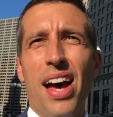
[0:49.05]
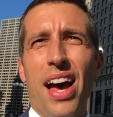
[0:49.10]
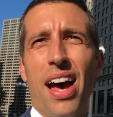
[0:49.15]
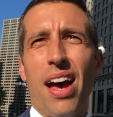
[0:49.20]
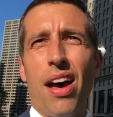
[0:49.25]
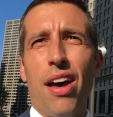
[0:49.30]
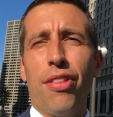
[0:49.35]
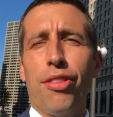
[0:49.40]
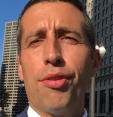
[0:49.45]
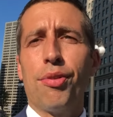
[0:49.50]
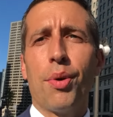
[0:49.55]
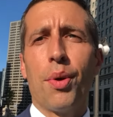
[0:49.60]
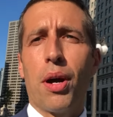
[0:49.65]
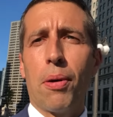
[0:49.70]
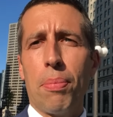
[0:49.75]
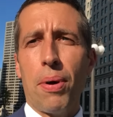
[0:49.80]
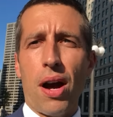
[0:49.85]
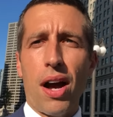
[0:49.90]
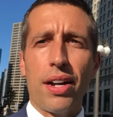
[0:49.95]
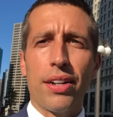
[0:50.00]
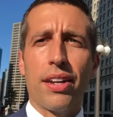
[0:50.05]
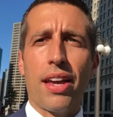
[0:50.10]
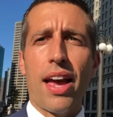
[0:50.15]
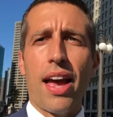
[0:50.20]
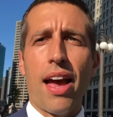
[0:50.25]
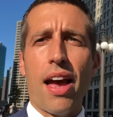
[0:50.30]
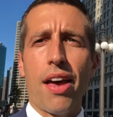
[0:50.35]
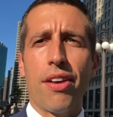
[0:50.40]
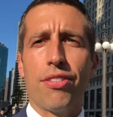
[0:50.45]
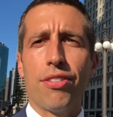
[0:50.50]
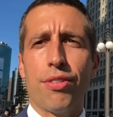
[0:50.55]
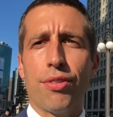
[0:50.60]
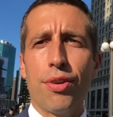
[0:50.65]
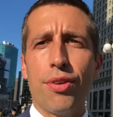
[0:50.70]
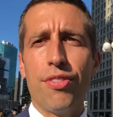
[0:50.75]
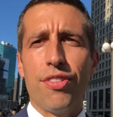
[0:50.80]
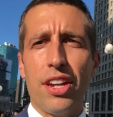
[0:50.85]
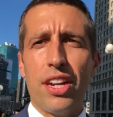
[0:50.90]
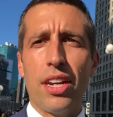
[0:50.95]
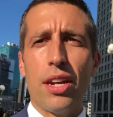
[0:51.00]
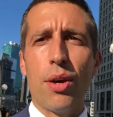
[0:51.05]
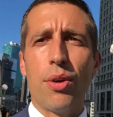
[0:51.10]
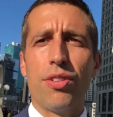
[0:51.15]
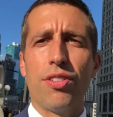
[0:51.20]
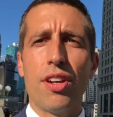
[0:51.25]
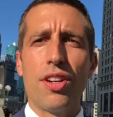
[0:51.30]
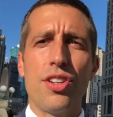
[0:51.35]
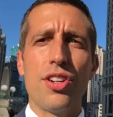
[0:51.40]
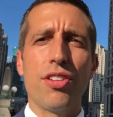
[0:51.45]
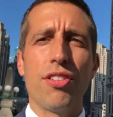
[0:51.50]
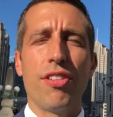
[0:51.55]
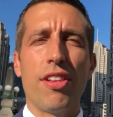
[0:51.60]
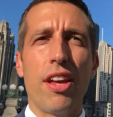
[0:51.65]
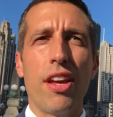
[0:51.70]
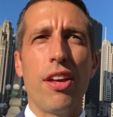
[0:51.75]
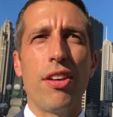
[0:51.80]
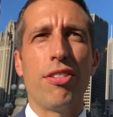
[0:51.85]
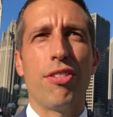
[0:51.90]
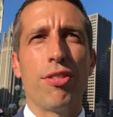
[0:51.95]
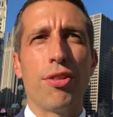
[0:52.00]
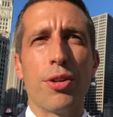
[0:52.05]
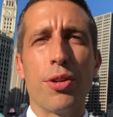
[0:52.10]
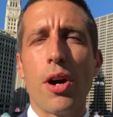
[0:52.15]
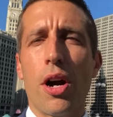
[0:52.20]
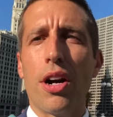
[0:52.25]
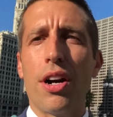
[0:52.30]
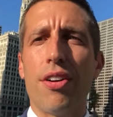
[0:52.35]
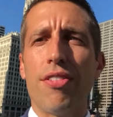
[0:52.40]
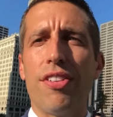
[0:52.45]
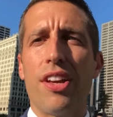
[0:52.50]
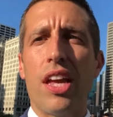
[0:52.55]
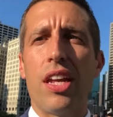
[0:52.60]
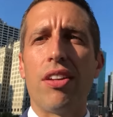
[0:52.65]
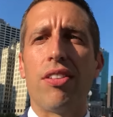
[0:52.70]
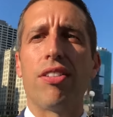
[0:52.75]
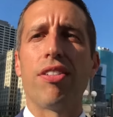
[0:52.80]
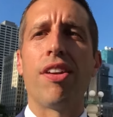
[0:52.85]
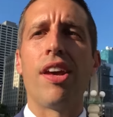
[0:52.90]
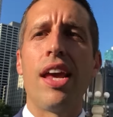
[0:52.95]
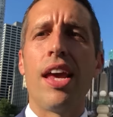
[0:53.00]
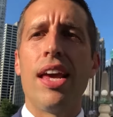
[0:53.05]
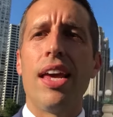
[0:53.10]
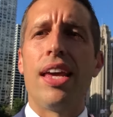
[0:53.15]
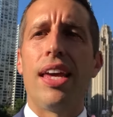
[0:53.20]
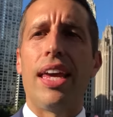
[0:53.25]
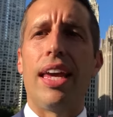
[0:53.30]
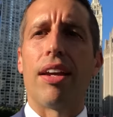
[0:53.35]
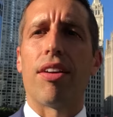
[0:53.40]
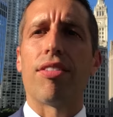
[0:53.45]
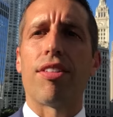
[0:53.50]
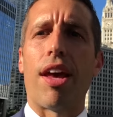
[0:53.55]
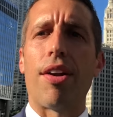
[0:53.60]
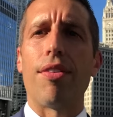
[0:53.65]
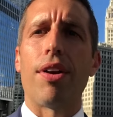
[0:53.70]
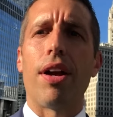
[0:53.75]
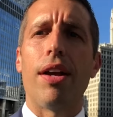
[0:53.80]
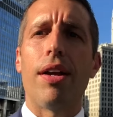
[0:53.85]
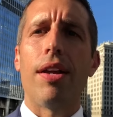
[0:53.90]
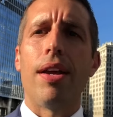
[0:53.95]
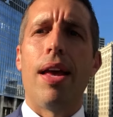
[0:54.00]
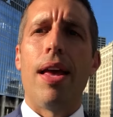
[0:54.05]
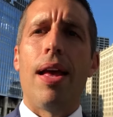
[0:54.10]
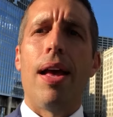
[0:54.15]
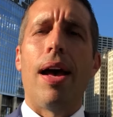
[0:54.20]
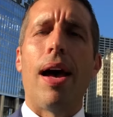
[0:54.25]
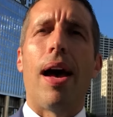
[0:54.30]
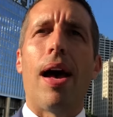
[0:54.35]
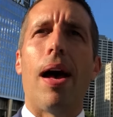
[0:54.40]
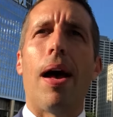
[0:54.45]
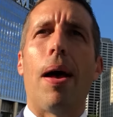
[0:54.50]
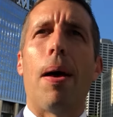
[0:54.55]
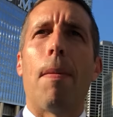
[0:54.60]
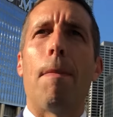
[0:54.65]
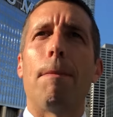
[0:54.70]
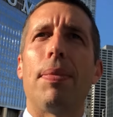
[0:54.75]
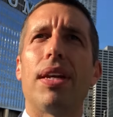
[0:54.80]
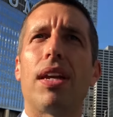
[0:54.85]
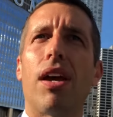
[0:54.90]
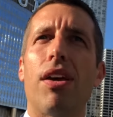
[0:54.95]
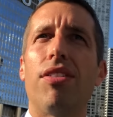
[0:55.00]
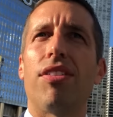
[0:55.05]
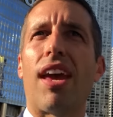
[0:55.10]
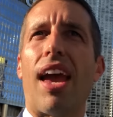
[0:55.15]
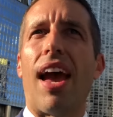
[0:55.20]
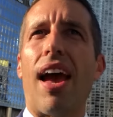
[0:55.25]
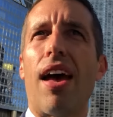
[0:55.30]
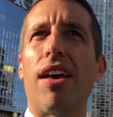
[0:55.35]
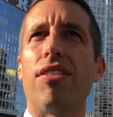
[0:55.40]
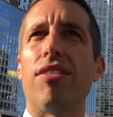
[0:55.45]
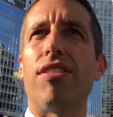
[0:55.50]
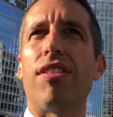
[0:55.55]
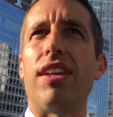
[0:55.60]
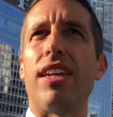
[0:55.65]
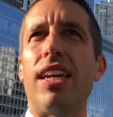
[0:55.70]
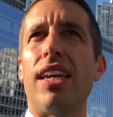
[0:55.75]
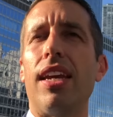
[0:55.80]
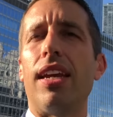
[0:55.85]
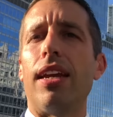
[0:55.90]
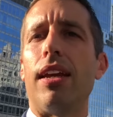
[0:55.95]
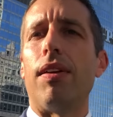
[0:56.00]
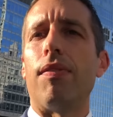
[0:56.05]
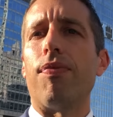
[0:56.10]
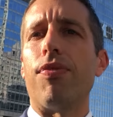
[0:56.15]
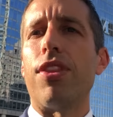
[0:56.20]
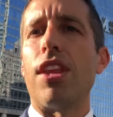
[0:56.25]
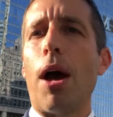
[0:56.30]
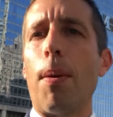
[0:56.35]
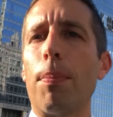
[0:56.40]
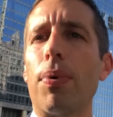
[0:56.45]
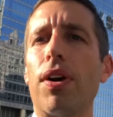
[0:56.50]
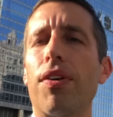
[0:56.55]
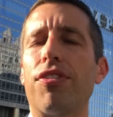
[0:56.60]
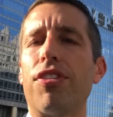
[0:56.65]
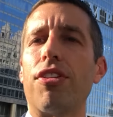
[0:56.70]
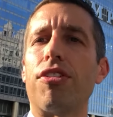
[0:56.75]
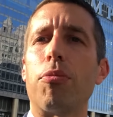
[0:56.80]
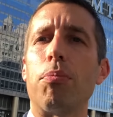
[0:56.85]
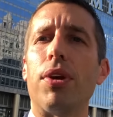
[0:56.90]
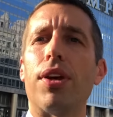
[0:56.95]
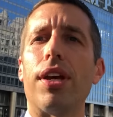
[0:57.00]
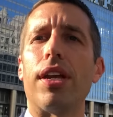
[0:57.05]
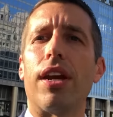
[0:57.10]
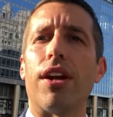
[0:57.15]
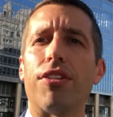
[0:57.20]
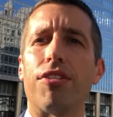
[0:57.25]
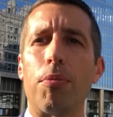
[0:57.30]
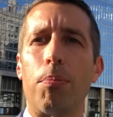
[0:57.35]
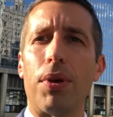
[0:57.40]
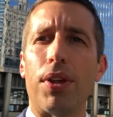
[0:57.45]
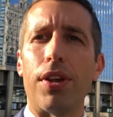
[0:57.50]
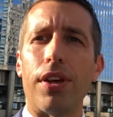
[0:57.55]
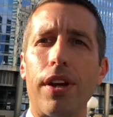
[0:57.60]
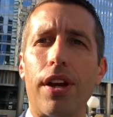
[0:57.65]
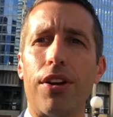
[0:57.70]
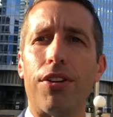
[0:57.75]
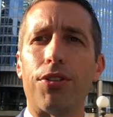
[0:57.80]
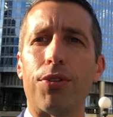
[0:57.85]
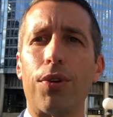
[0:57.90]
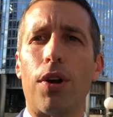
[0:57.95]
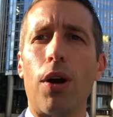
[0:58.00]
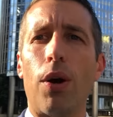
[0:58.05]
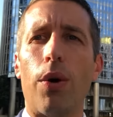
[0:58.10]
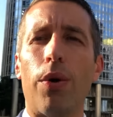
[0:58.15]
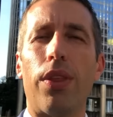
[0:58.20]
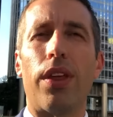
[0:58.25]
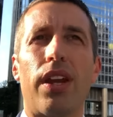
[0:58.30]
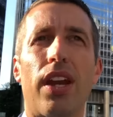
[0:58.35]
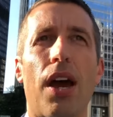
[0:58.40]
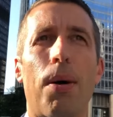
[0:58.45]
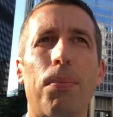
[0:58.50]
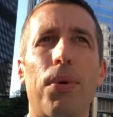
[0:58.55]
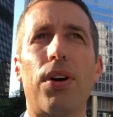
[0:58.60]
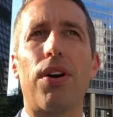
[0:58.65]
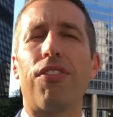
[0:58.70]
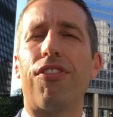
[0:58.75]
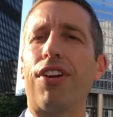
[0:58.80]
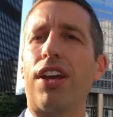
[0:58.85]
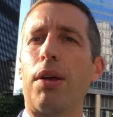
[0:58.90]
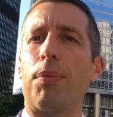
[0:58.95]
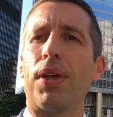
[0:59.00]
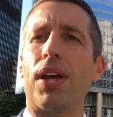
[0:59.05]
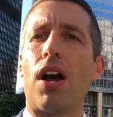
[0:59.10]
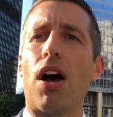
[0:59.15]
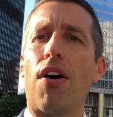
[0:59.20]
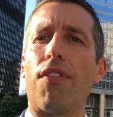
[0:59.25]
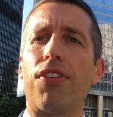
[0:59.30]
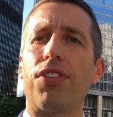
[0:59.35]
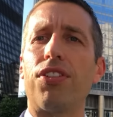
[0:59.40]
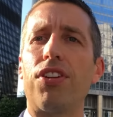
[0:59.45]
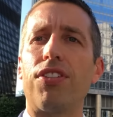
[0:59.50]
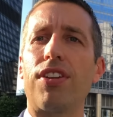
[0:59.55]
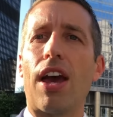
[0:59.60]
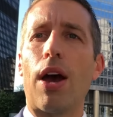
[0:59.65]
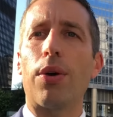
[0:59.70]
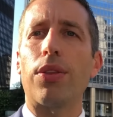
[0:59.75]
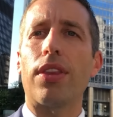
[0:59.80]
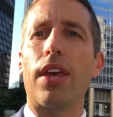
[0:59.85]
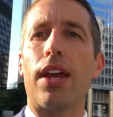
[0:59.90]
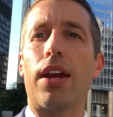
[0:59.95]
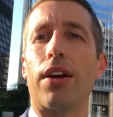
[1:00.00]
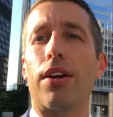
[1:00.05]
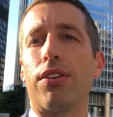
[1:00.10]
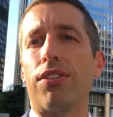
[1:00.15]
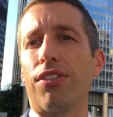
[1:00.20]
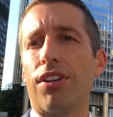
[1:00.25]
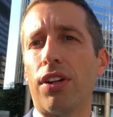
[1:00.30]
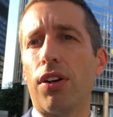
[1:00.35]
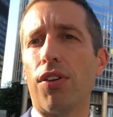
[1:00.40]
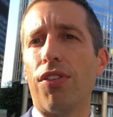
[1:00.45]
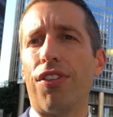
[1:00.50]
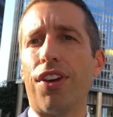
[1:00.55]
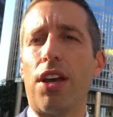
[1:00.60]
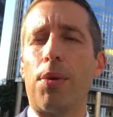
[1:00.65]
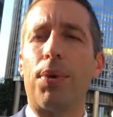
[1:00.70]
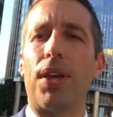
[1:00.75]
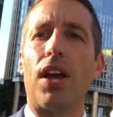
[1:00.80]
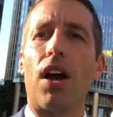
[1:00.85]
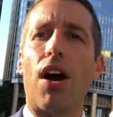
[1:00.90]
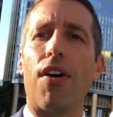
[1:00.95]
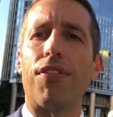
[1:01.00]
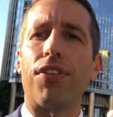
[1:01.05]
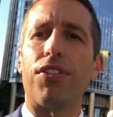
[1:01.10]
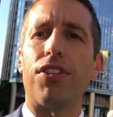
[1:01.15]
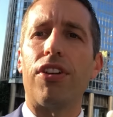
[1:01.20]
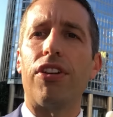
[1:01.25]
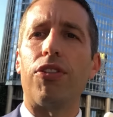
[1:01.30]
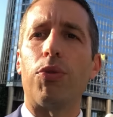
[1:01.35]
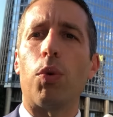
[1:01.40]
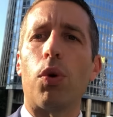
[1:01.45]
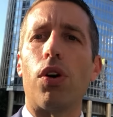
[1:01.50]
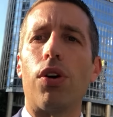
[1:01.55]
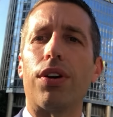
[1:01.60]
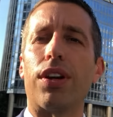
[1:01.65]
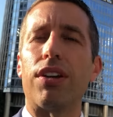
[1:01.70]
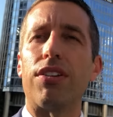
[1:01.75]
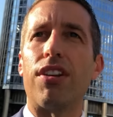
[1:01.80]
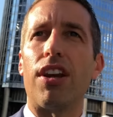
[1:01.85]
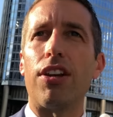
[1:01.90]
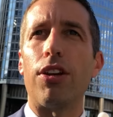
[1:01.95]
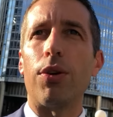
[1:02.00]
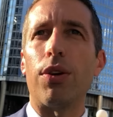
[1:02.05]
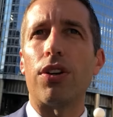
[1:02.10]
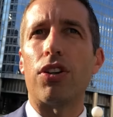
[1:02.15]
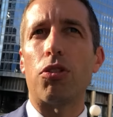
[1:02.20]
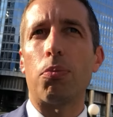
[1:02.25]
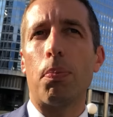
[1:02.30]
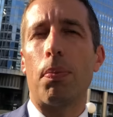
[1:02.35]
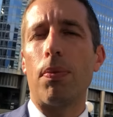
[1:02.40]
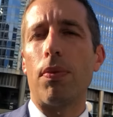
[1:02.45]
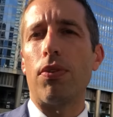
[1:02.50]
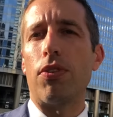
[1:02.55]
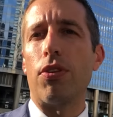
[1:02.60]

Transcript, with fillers: uh, through our podcast, through videos such as this, through our events, et cetera. Um, because as the number of centimillionaires and billionaires grow, the number of family offices out there and single family offices will continue exp